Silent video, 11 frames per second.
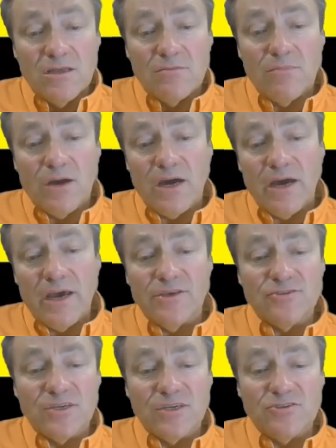by
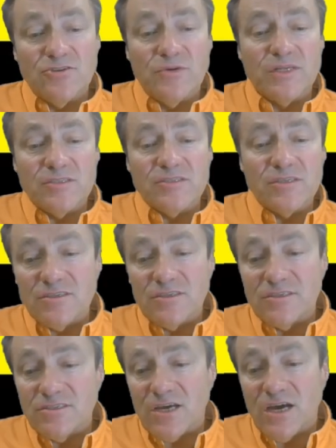using 2
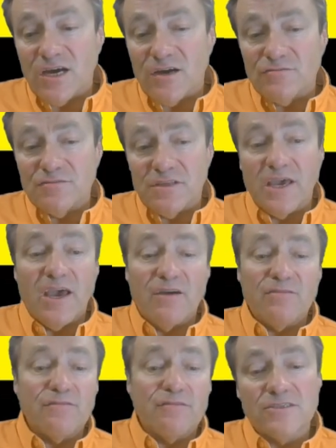instances of the
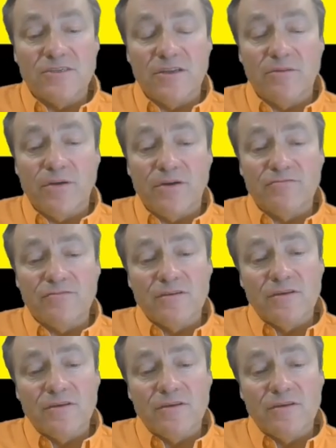f listed above.